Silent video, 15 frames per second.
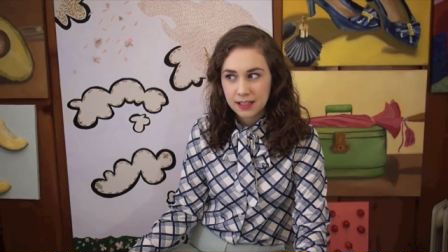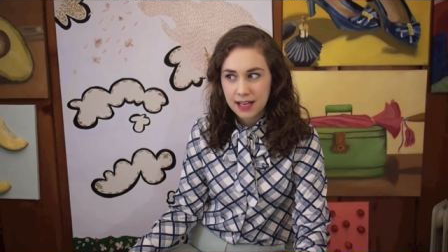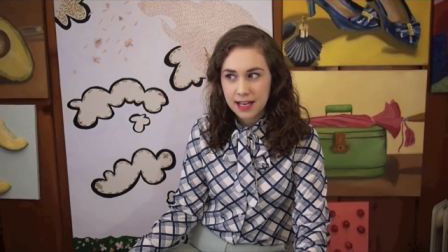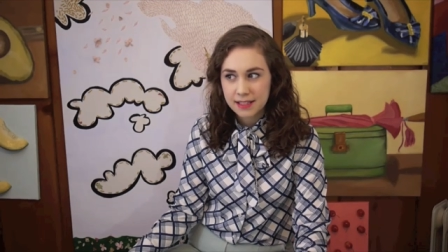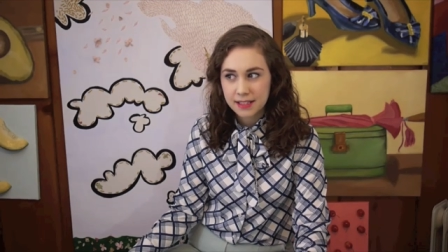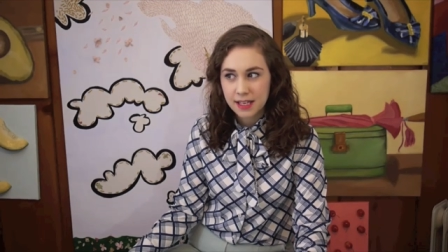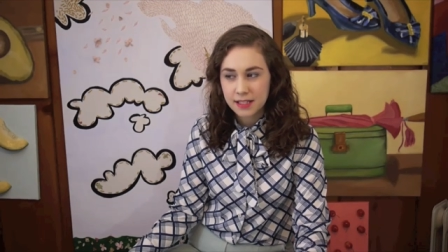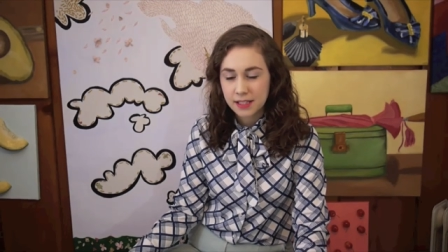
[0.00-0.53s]

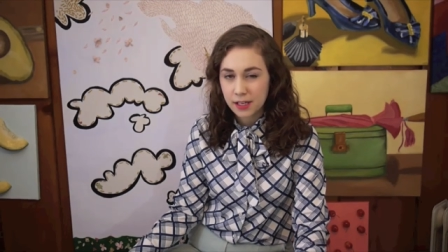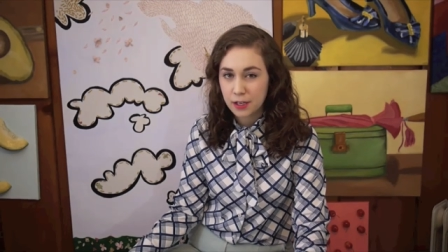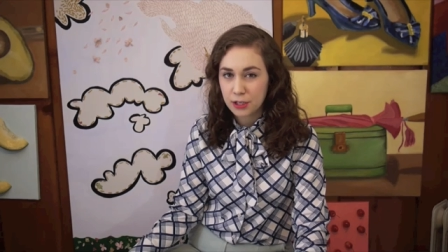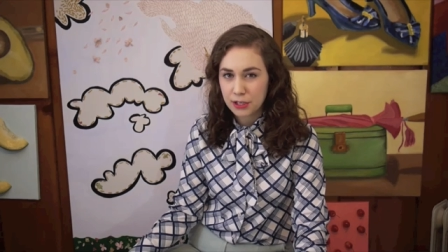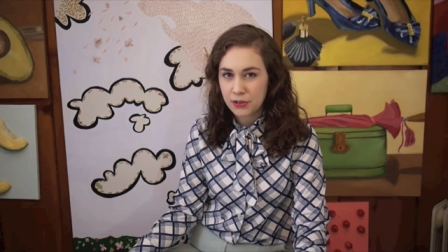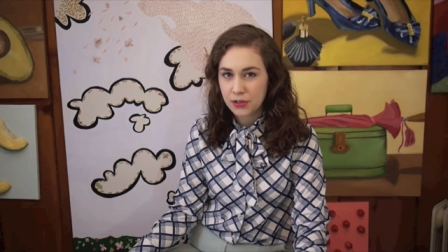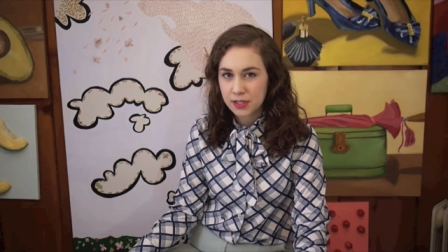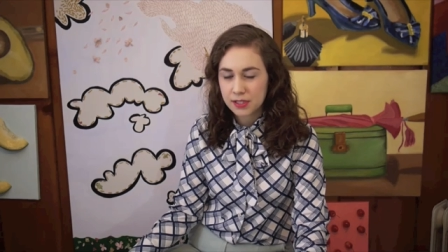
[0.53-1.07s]
as I did in
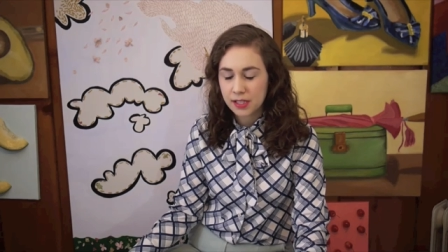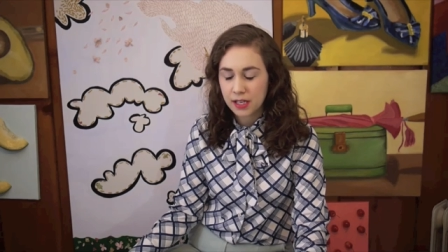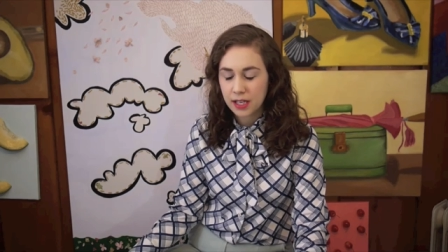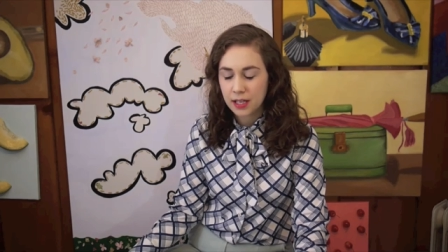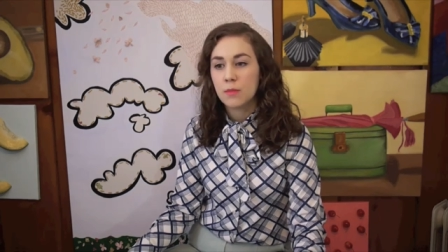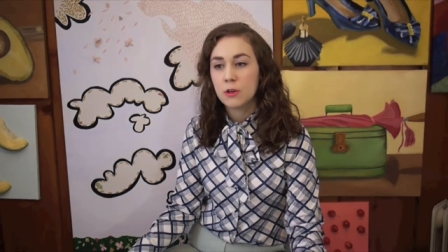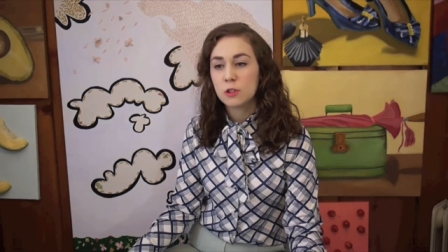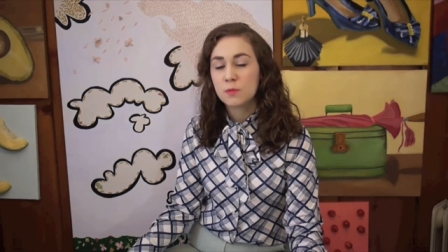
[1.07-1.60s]
New York
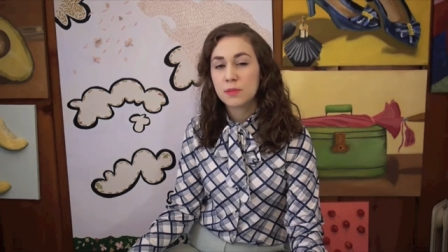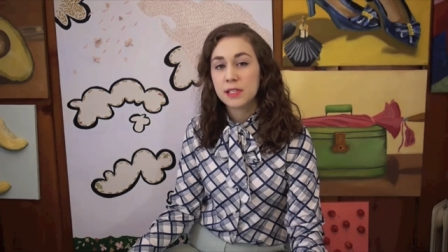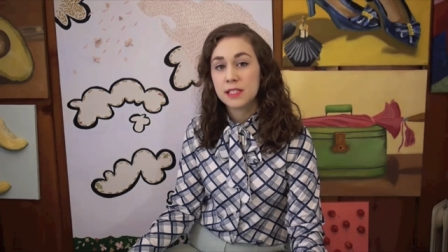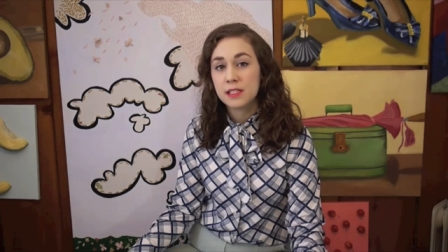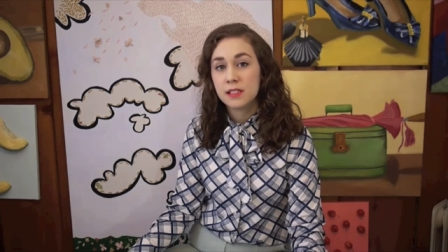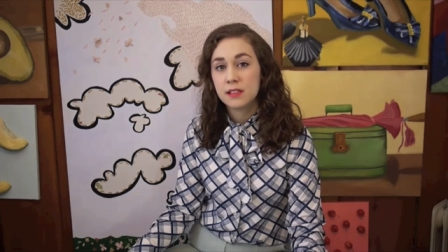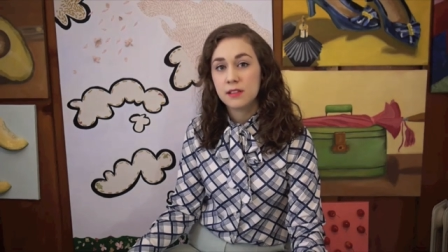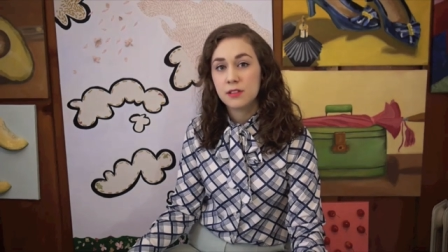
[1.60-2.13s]
City. Most
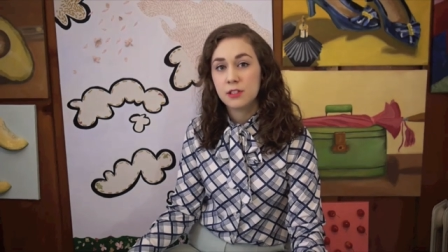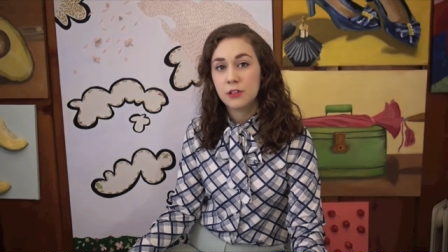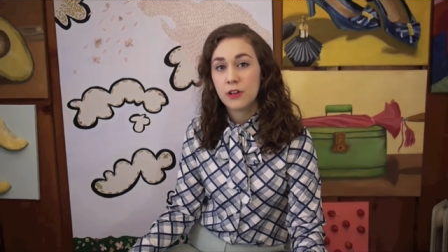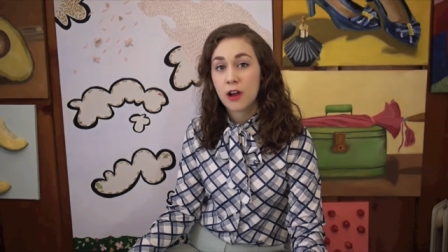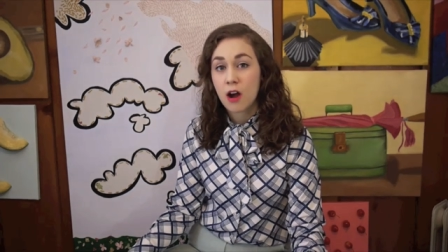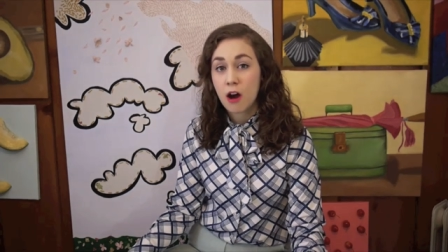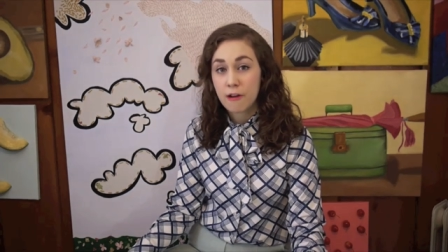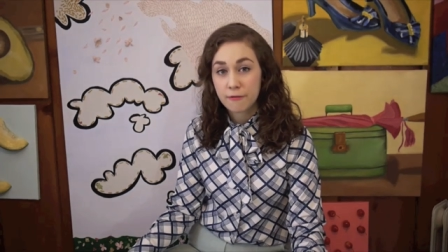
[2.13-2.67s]
places do
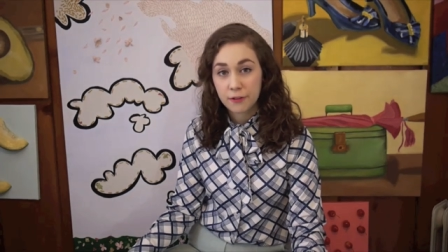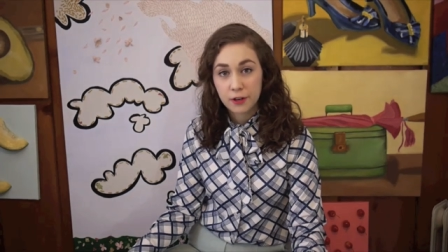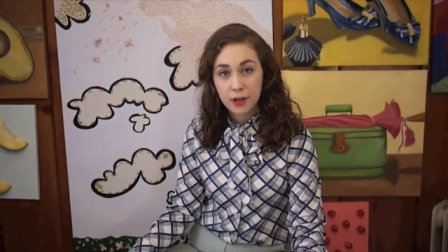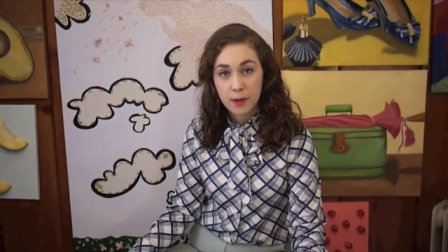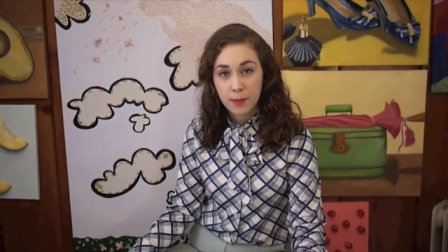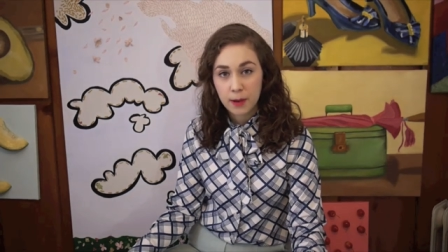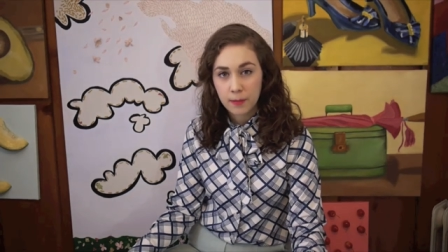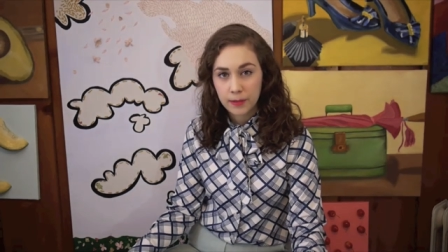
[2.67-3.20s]
not offer
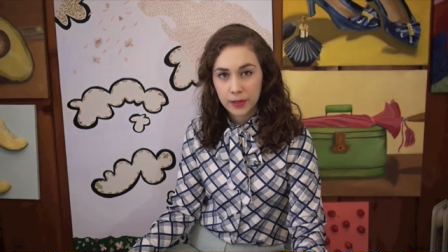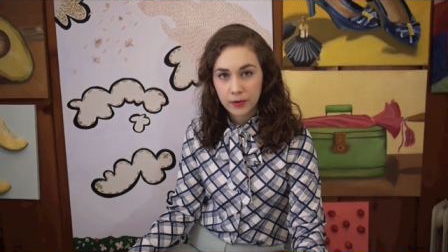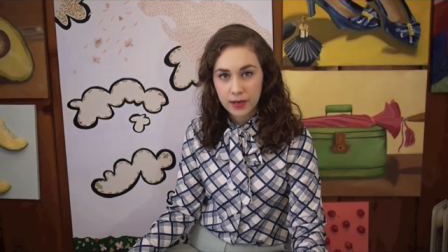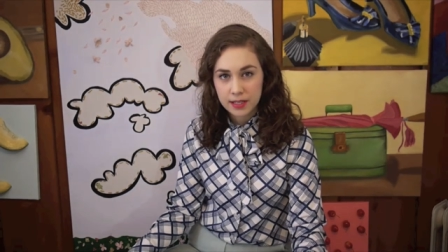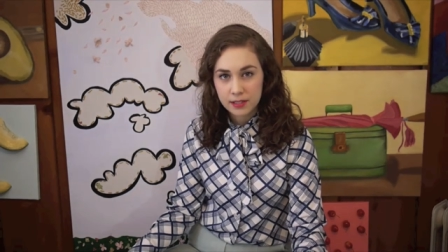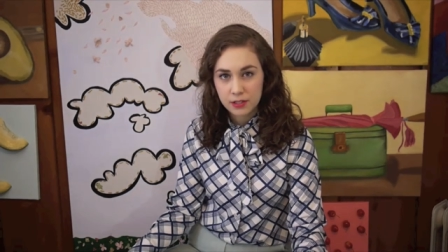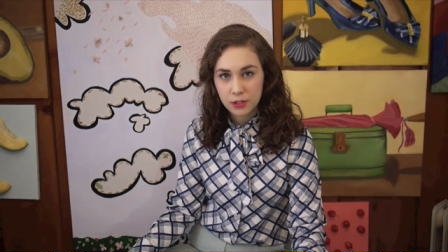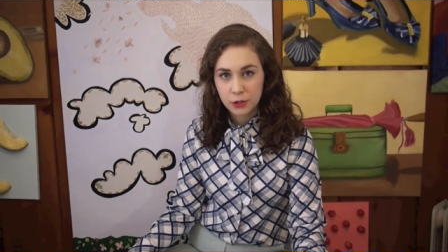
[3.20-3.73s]
a public
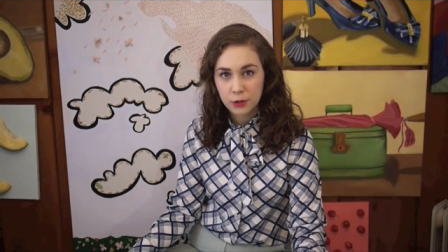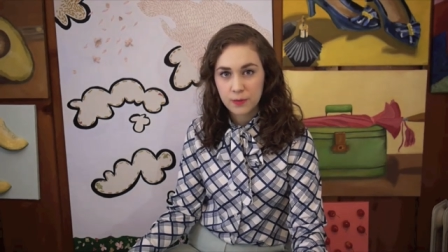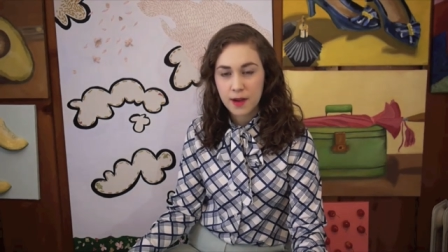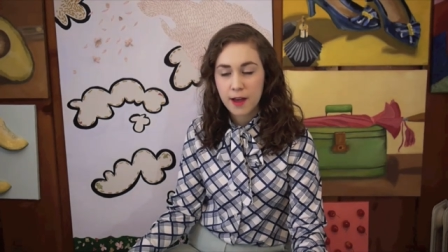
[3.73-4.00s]
restroom.